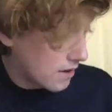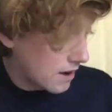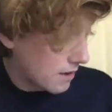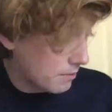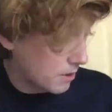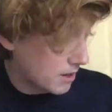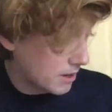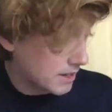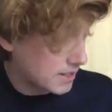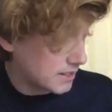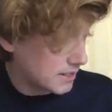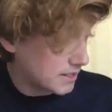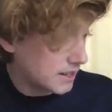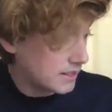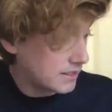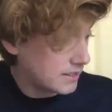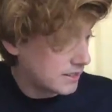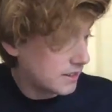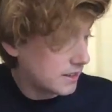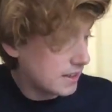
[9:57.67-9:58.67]
I placed
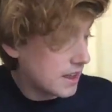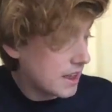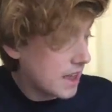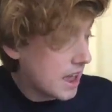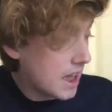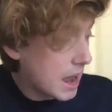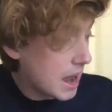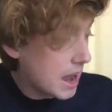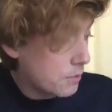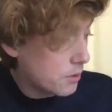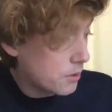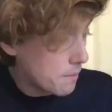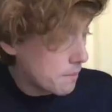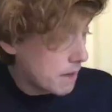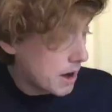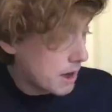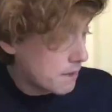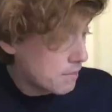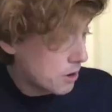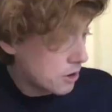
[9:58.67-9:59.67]
it. I put
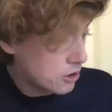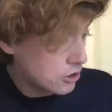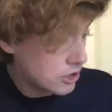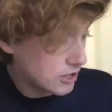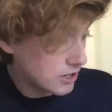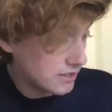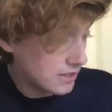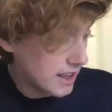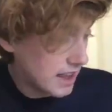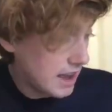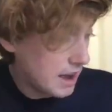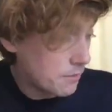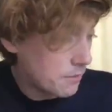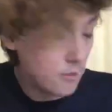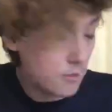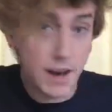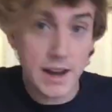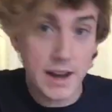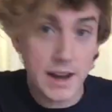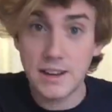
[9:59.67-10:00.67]
my potions lab
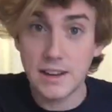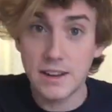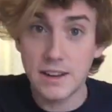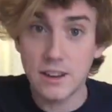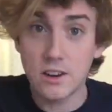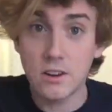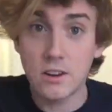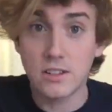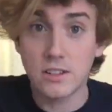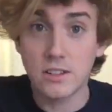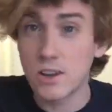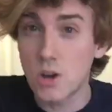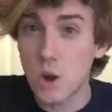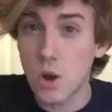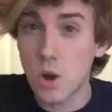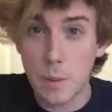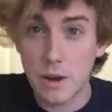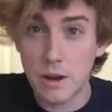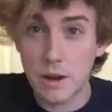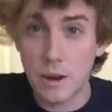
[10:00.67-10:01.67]
right here because I know I'm
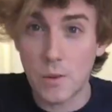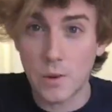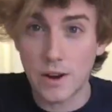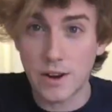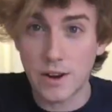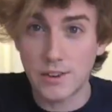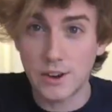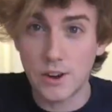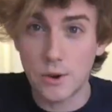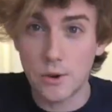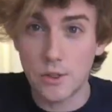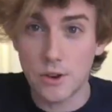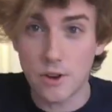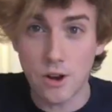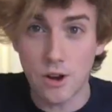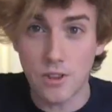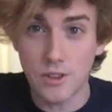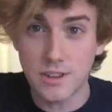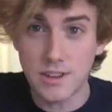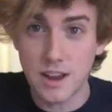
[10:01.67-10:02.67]
going to be wanting to go there
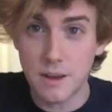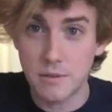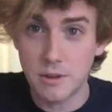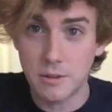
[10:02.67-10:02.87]
all the time to